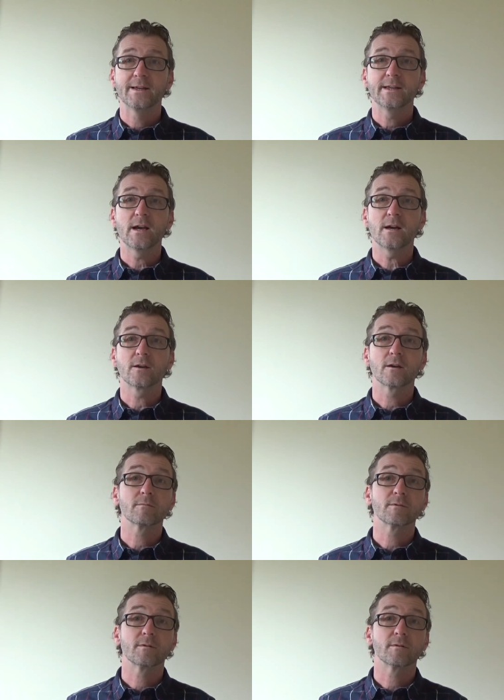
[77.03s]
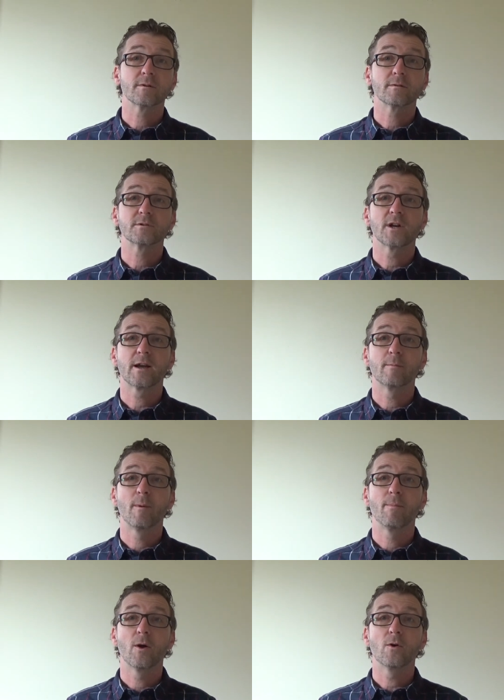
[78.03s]
yeah, you can check out
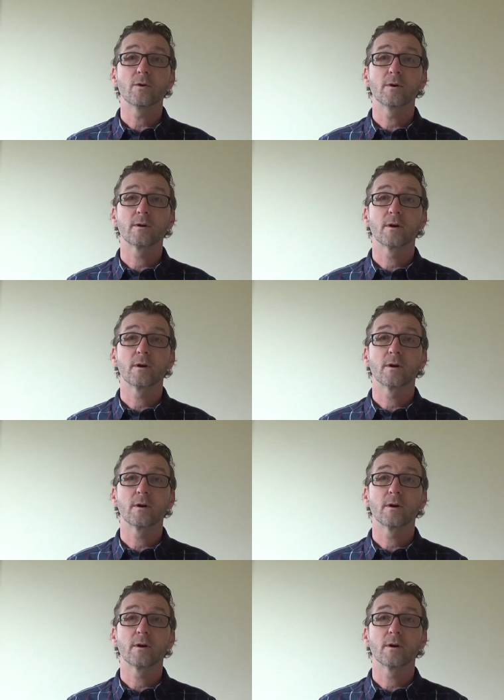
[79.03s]
my blog.